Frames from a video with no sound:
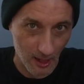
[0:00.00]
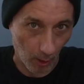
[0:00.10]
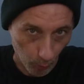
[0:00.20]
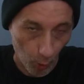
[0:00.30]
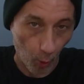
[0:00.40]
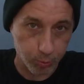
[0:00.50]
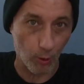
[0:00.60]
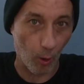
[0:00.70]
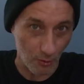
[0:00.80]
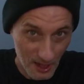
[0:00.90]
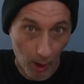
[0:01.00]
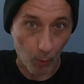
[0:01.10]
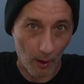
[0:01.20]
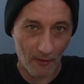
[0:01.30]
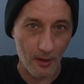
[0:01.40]
Low Pro dealt
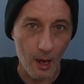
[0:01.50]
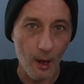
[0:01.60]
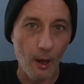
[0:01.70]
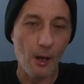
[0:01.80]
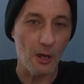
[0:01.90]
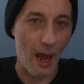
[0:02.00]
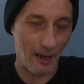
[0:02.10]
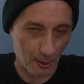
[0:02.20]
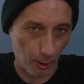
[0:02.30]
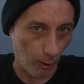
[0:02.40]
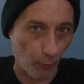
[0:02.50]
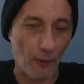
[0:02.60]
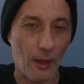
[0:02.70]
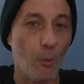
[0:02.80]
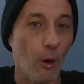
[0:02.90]
with. And it turned out
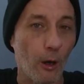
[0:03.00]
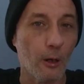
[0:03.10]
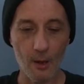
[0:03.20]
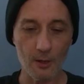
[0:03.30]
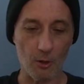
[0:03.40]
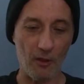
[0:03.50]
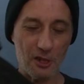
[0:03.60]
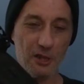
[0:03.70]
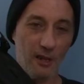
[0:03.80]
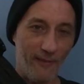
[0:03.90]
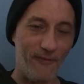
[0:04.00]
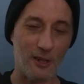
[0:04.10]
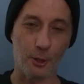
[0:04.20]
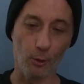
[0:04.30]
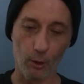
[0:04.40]
that they were. So this is an
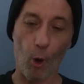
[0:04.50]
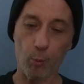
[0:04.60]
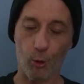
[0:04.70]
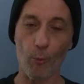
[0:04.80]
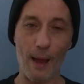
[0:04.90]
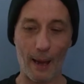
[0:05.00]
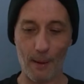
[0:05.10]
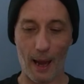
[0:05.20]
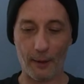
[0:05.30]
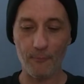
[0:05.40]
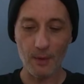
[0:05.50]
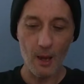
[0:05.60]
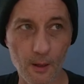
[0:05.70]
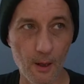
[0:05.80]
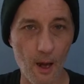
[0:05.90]
official Low Pro backpack.
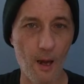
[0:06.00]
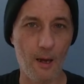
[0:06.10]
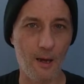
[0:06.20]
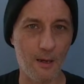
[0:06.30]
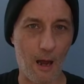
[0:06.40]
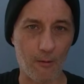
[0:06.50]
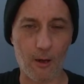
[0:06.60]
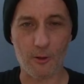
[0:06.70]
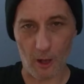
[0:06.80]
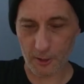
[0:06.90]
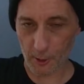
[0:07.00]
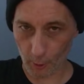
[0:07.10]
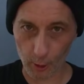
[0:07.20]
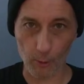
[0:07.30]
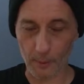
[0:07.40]
Now I'm going to talk to you a
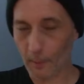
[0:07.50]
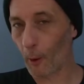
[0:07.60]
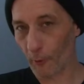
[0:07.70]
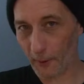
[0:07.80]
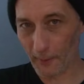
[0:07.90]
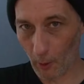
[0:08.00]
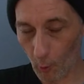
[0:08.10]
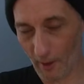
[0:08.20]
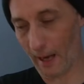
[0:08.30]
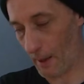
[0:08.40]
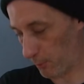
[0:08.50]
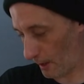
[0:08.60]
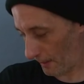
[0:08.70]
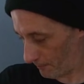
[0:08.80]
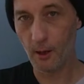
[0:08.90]
little bit about the clothing I
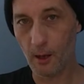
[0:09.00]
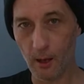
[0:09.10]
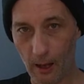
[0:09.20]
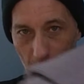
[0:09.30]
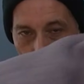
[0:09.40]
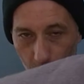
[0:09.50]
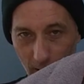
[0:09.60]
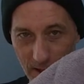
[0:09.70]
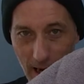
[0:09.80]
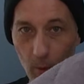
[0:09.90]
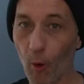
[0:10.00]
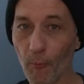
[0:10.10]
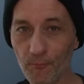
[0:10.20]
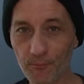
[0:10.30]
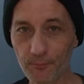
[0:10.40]
bring. I'll bring a towel.